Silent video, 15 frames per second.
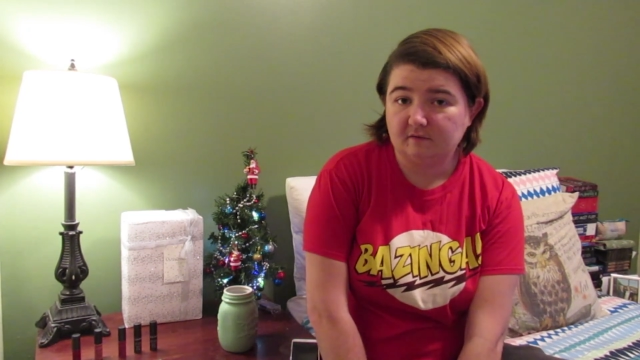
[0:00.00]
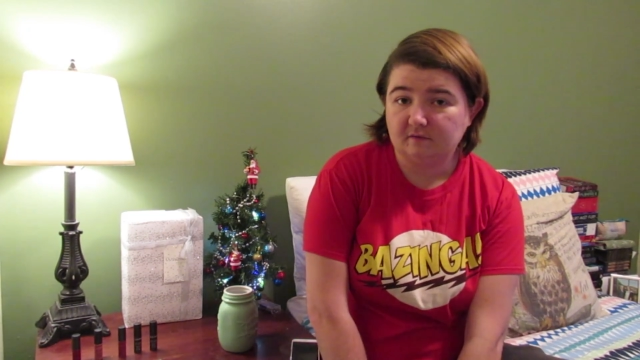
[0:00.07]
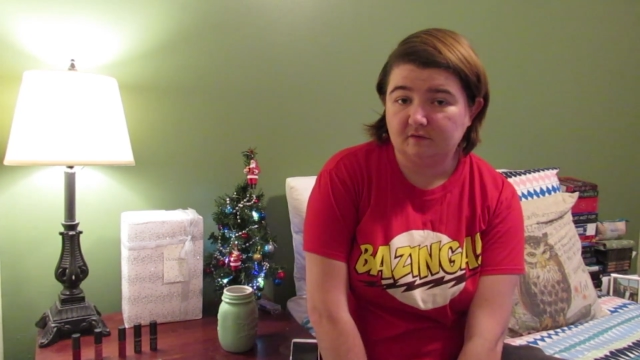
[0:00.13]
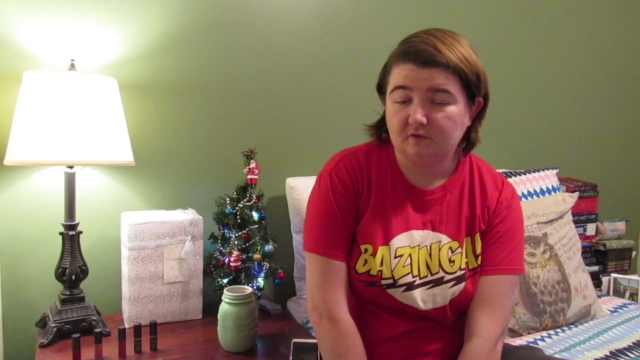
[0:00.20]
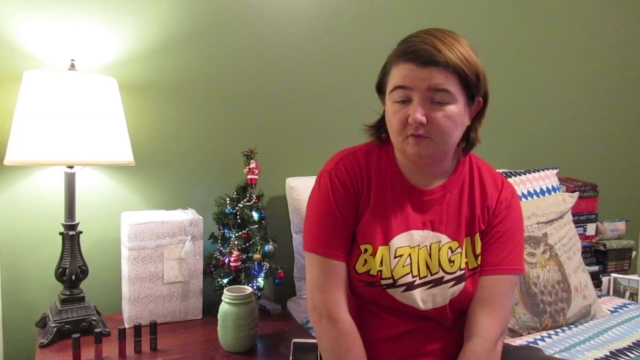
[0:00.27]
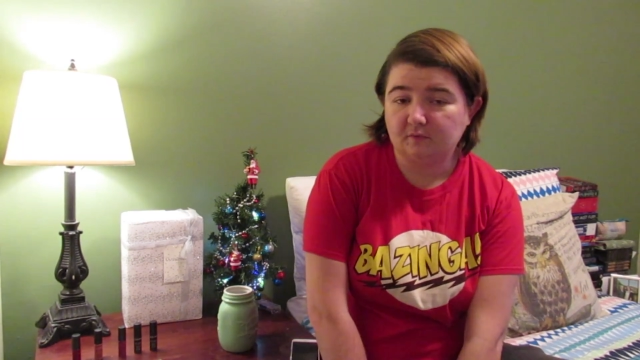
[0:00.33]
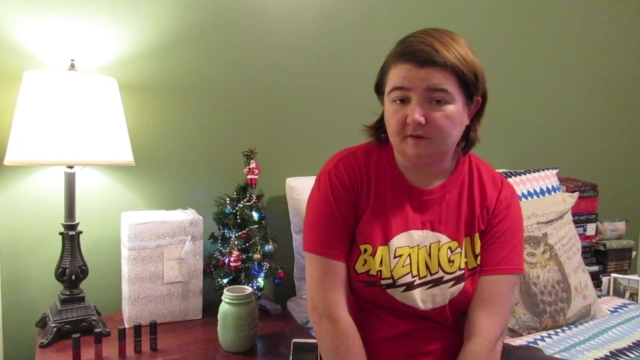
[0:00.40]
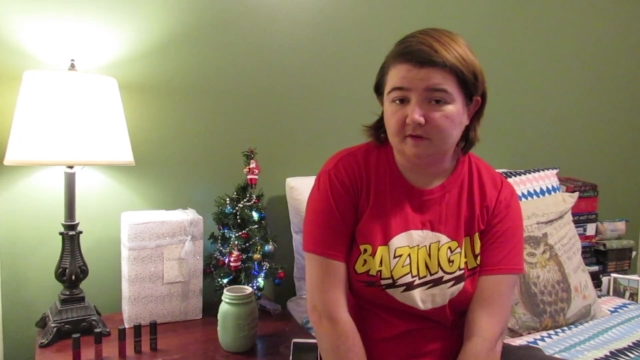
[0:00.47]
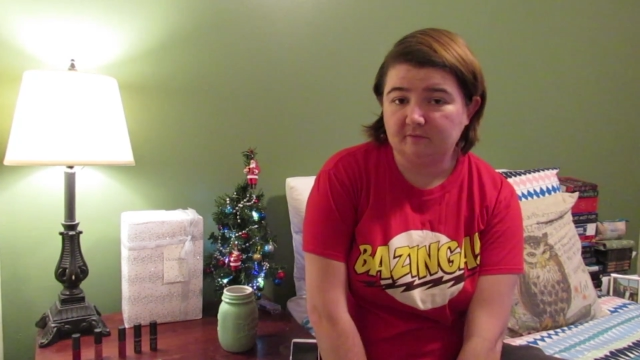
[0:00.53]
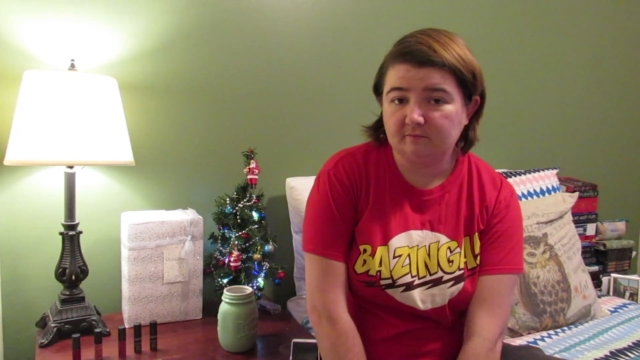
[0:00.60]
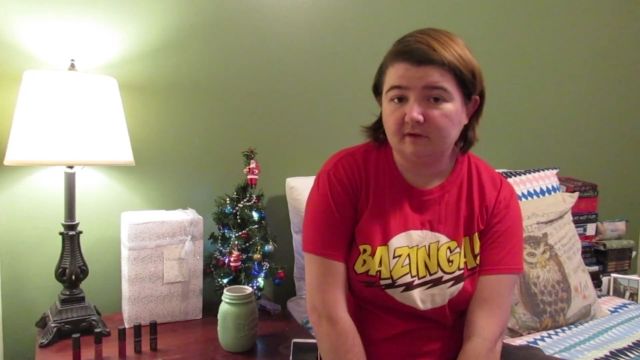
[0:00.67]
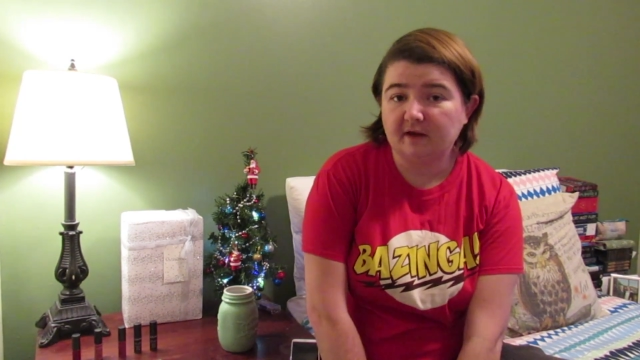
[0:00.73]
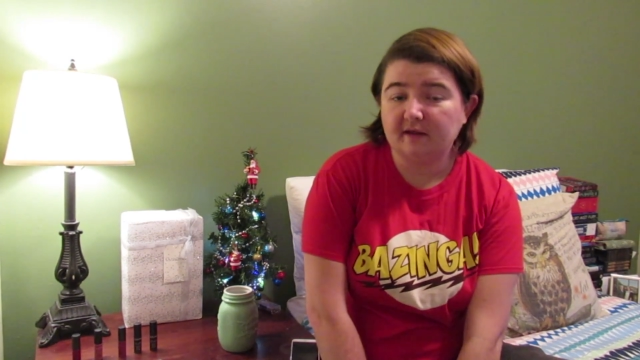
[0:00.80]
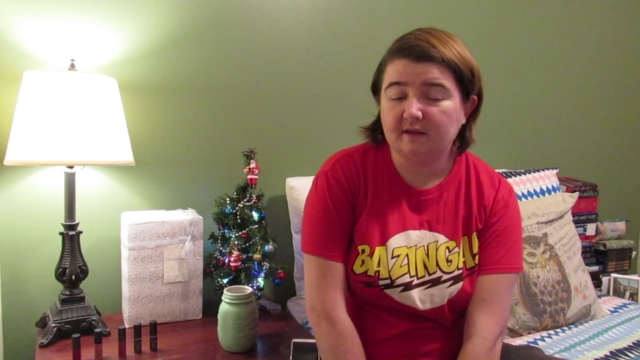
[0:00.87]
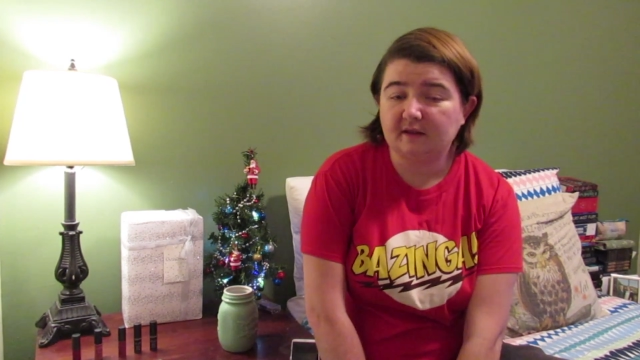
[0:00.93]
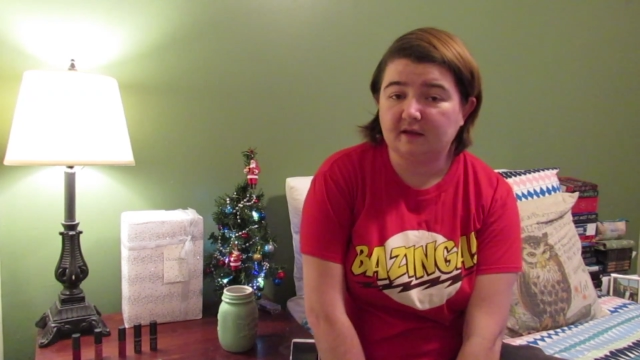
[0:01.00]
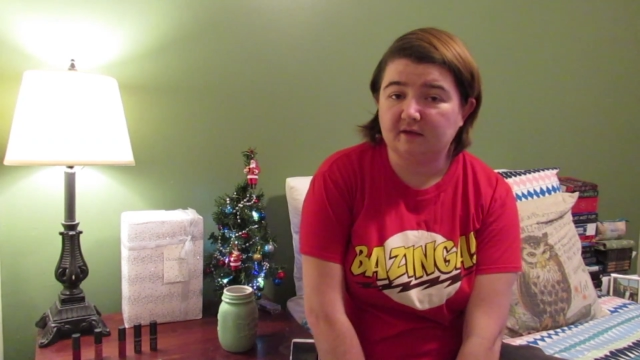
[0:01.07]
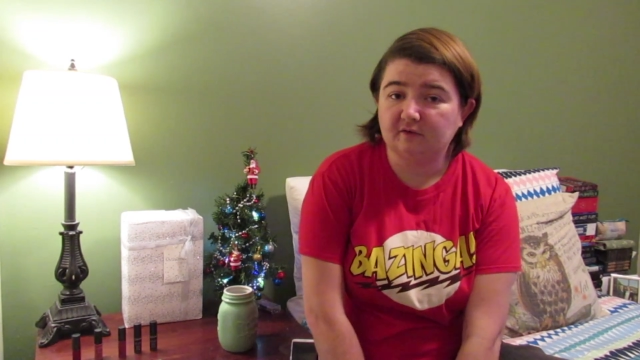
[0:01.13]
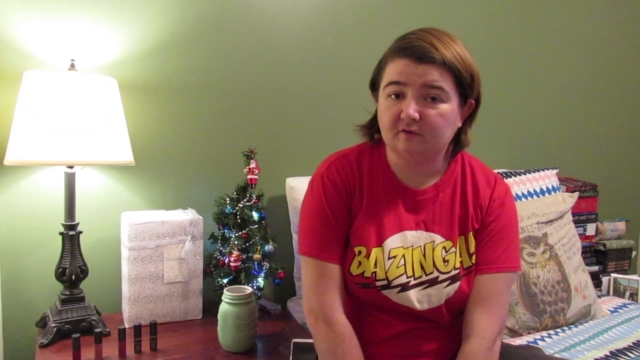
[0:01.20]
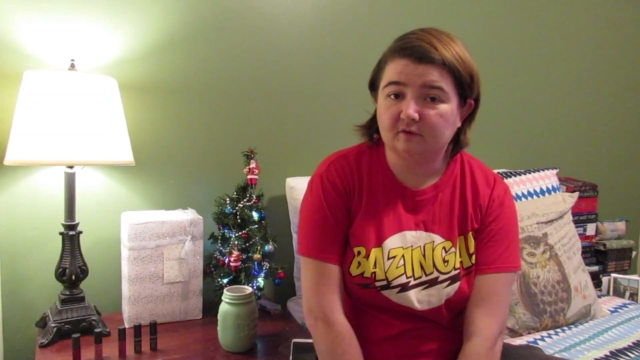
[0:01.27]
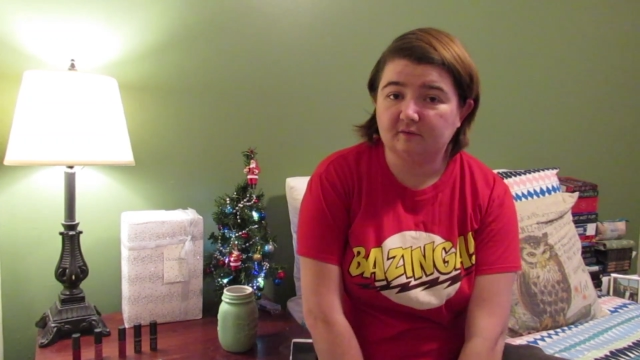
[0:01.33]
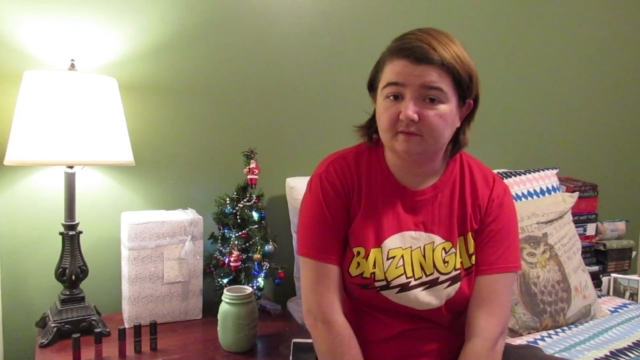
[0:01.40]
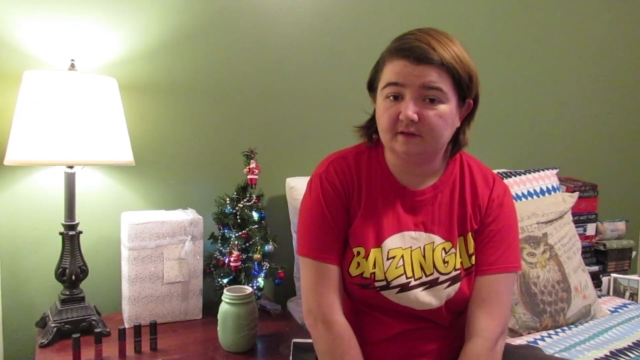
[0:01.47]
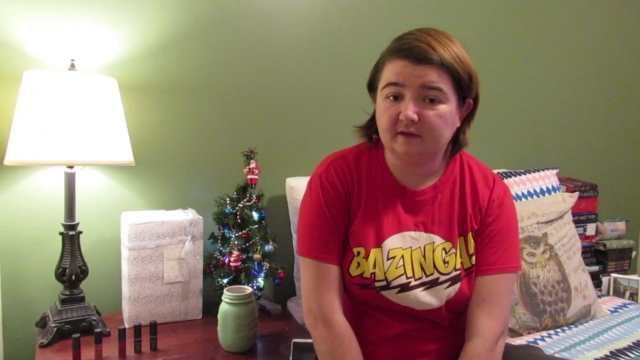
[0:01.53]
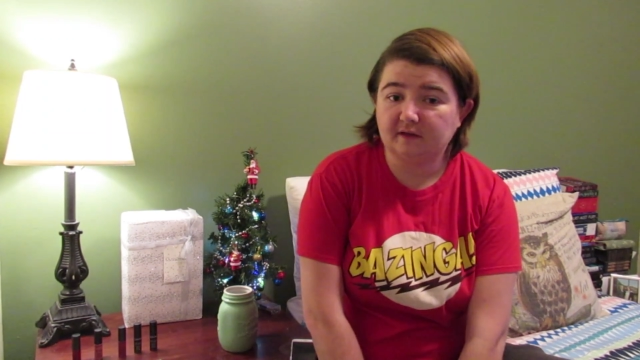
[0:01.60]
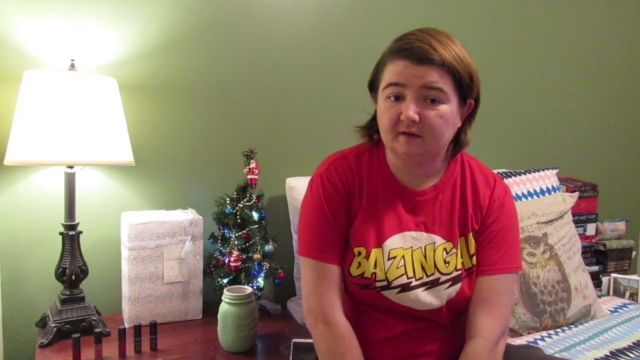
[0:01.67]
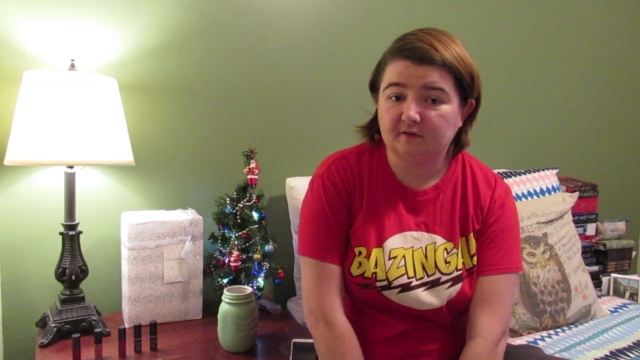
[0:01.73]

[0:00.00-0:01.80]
The Queen by the end of it